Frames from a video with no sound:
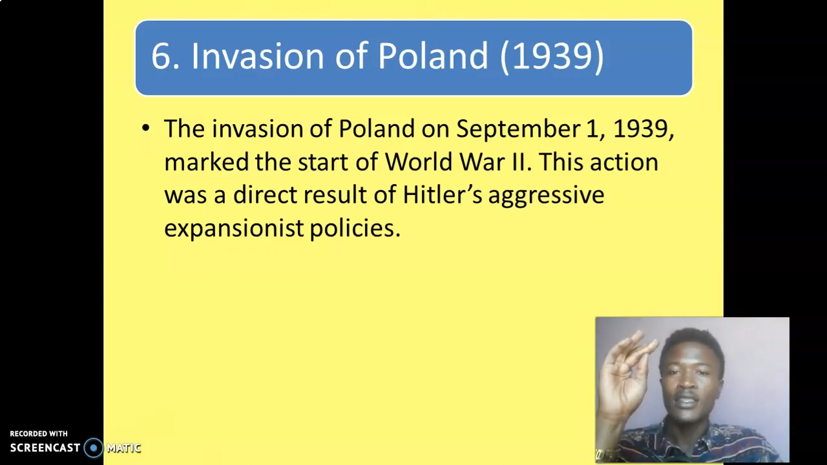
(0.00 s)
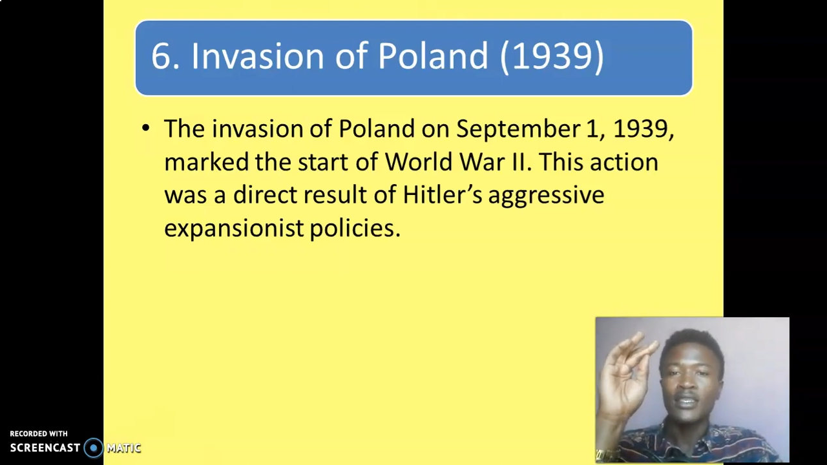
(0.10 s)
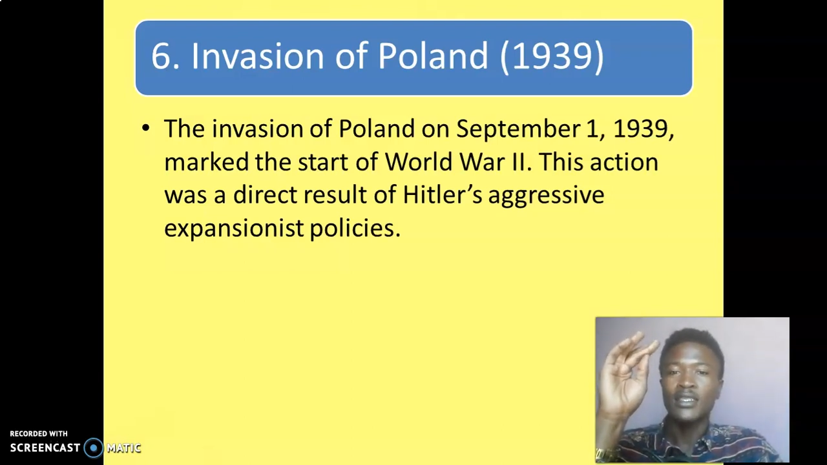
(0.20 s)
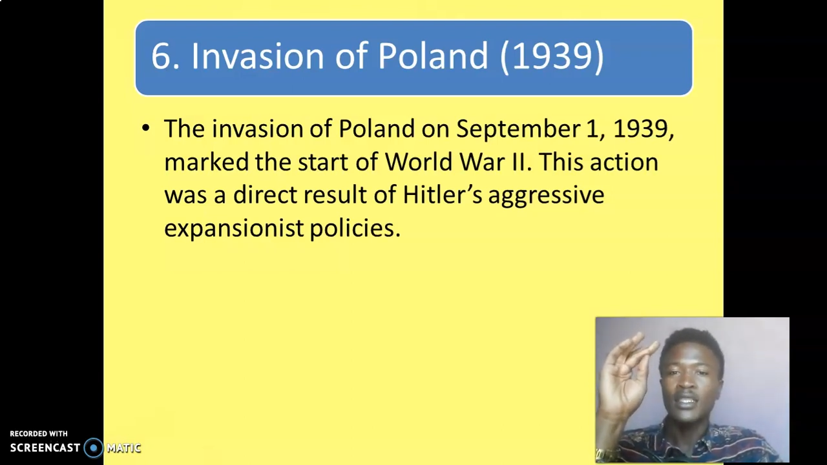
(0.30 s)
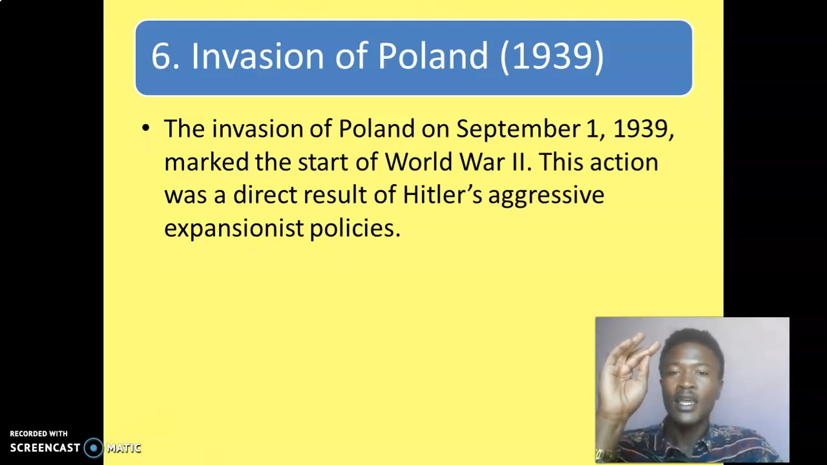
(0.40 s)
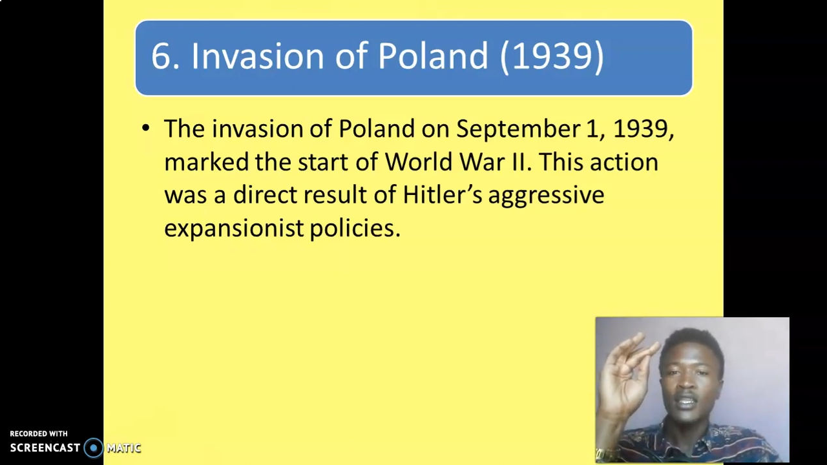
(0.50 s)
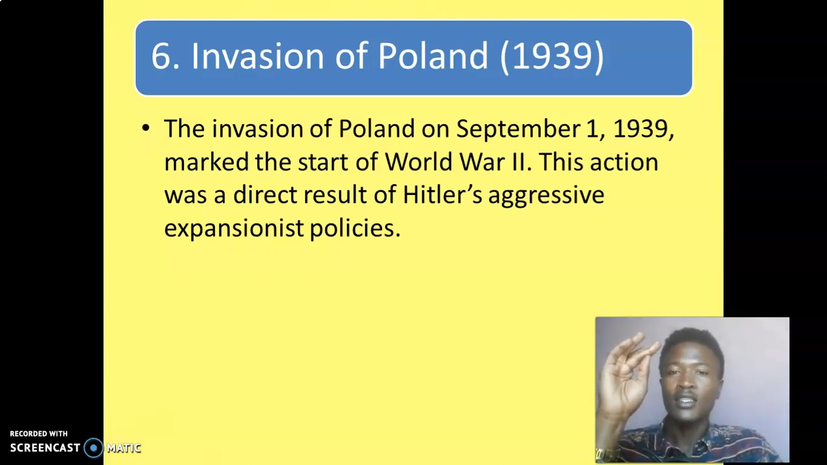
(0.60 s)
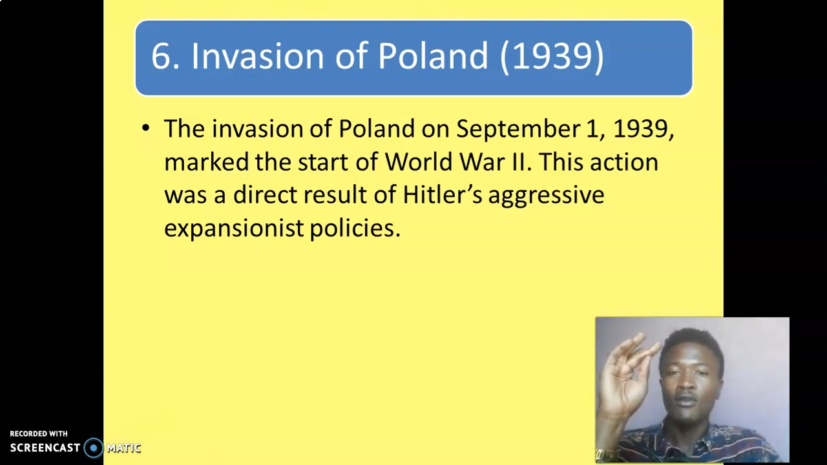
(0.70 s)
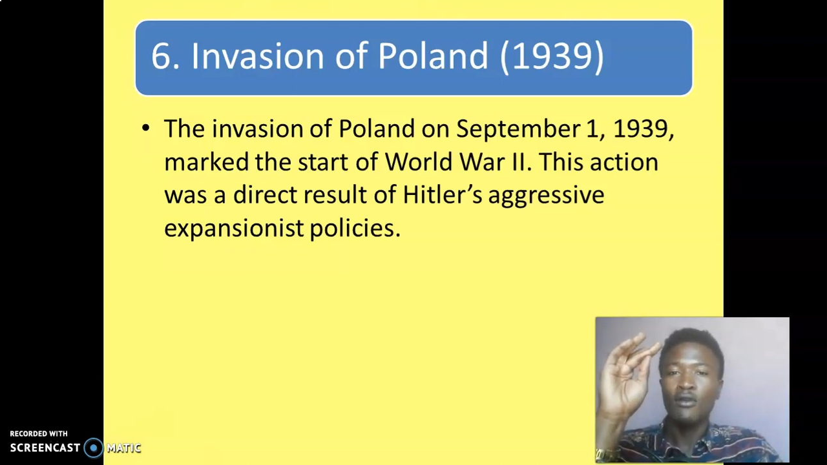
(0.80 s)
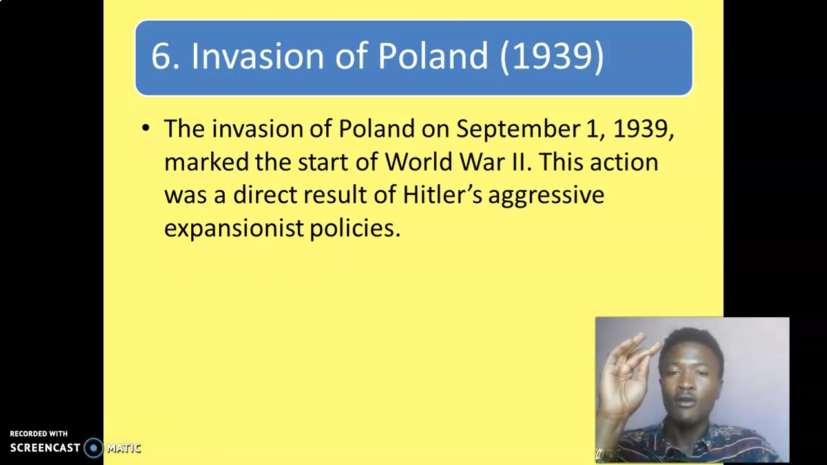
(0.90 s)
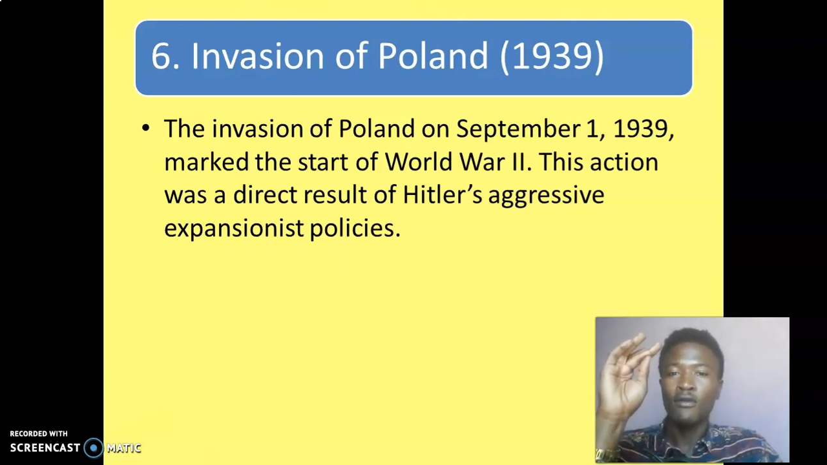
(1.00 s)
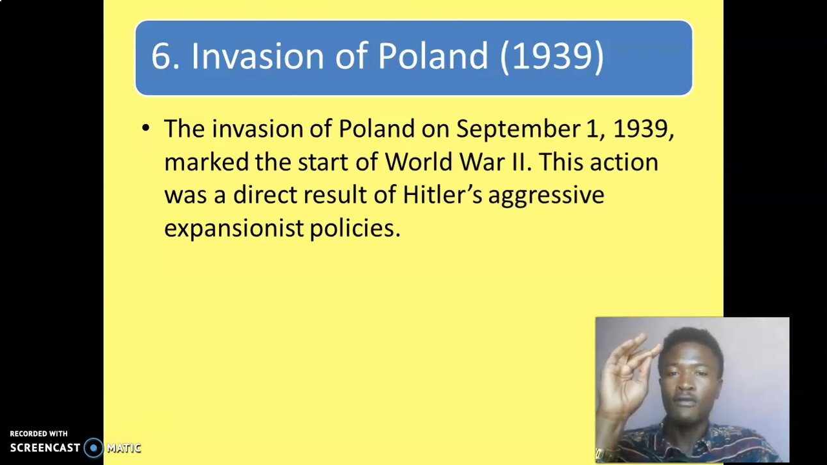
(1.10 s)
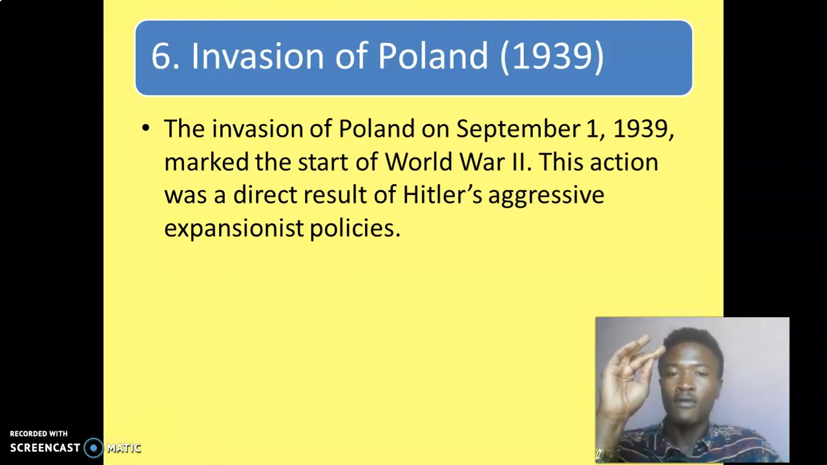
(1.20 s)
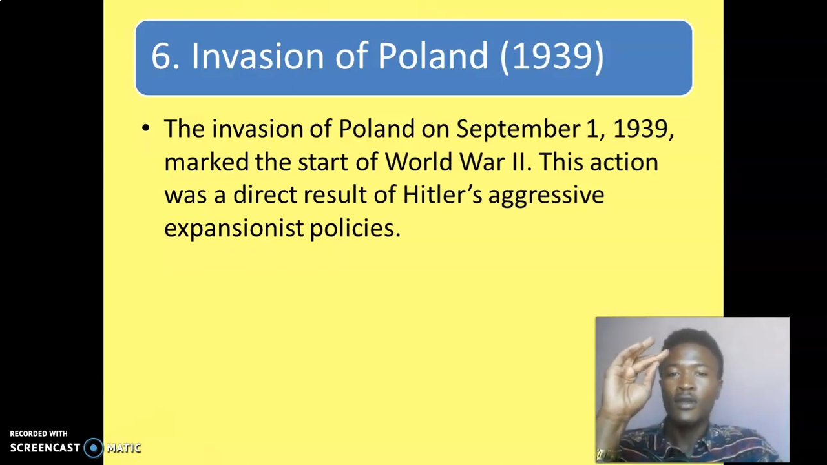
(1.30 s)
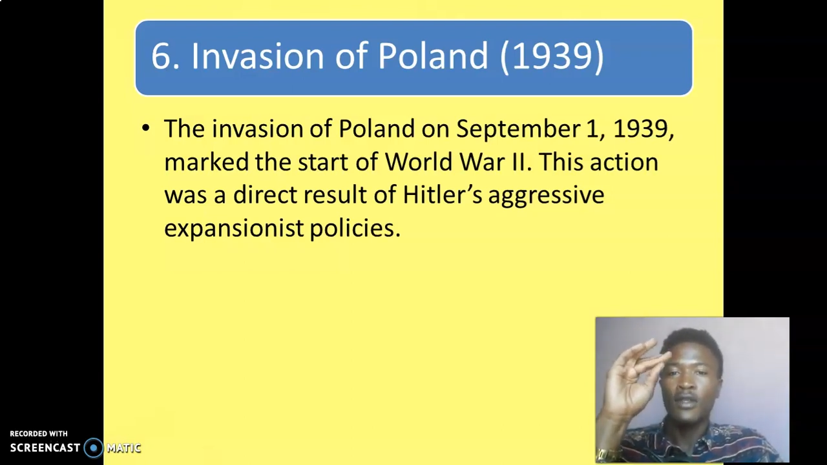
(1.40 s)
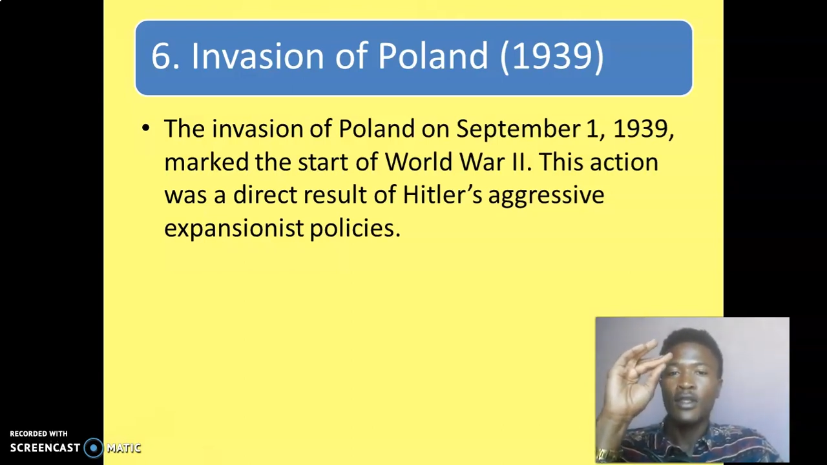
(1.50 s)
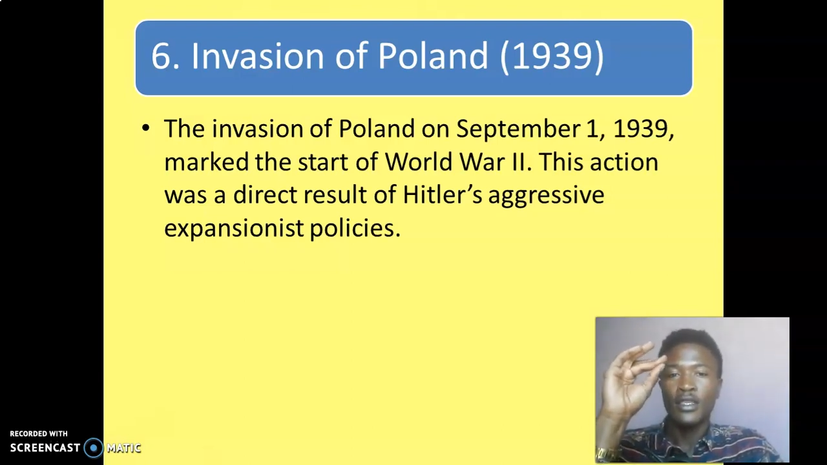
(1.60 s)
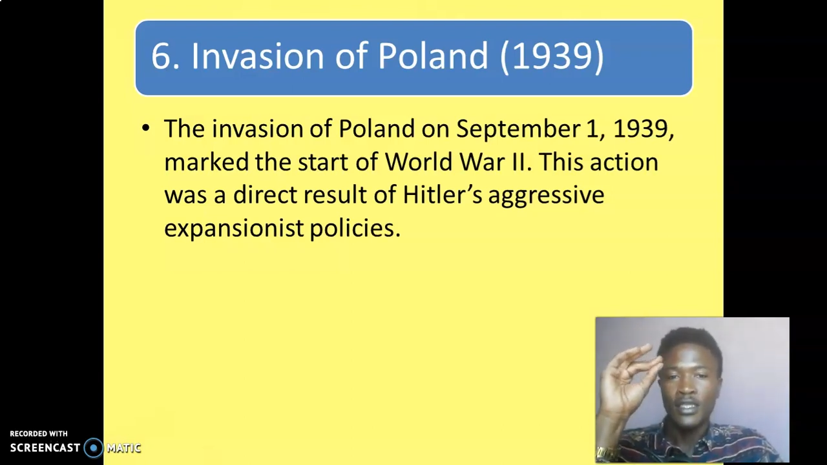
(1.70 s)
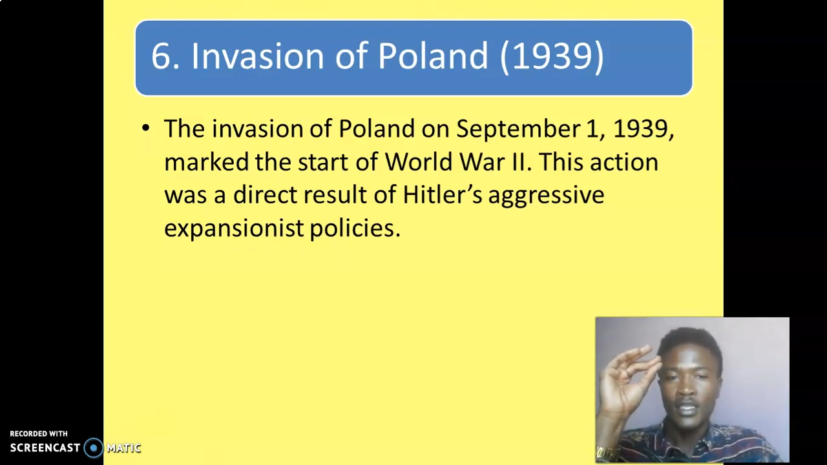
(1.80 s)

the start of the